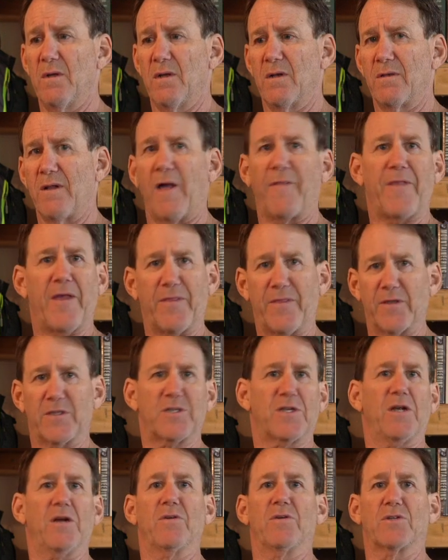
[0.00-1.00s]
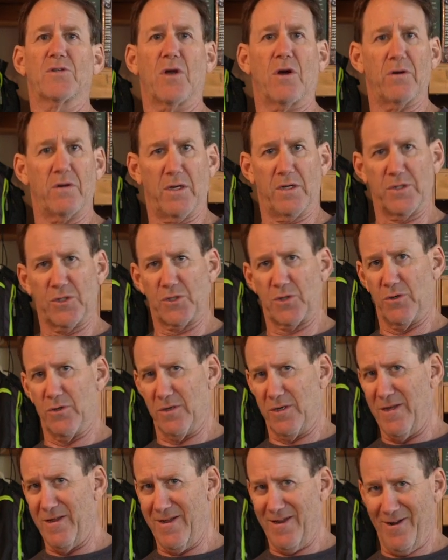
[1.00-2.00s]
Not that the Sierras aren't
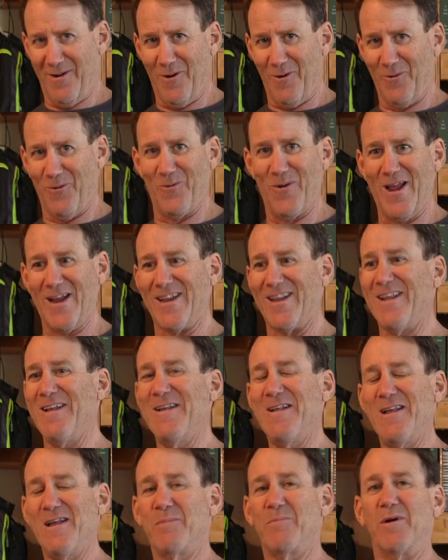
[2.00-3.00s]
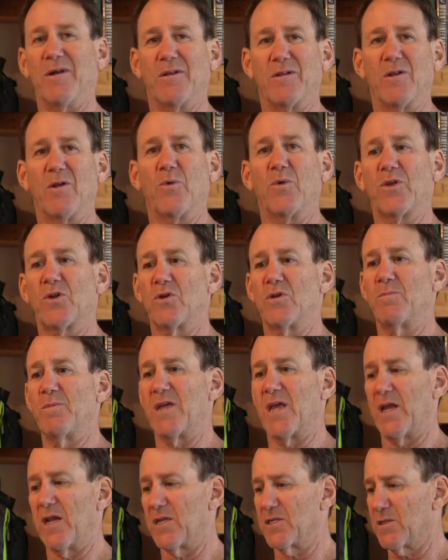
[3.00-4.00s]
uncertain already, but we could be
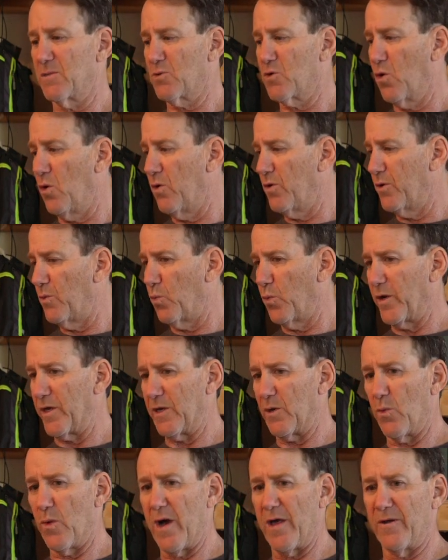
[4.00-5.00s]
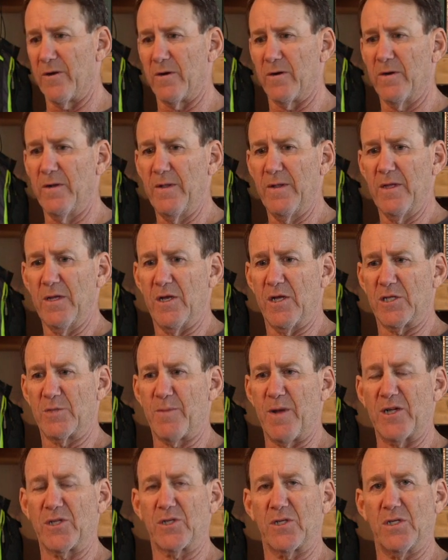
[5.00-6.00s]
getting some cold and windy weather,
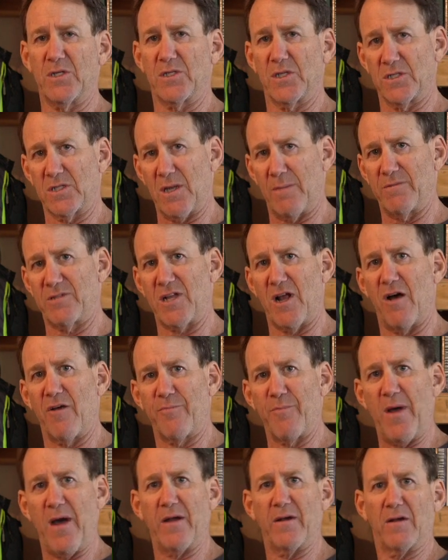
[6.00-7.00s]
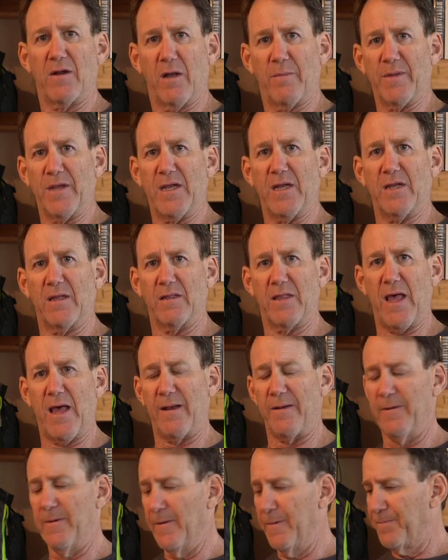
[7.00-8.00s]
especially since I'm southbound and I'll be hitting
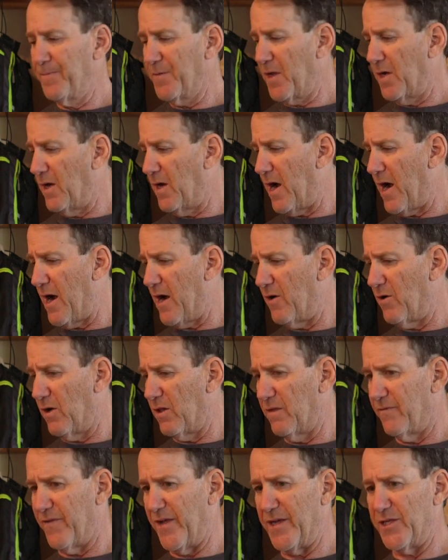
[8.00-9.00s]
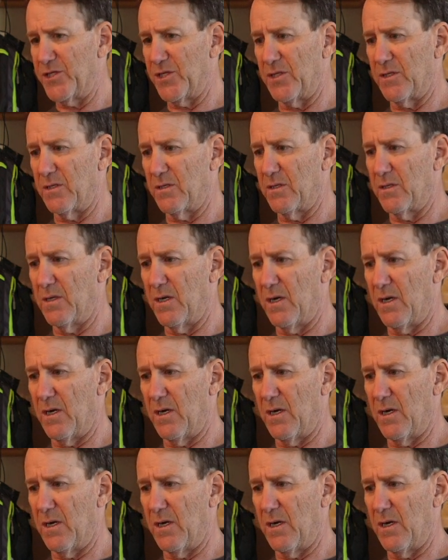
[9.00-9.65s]
that higher elevation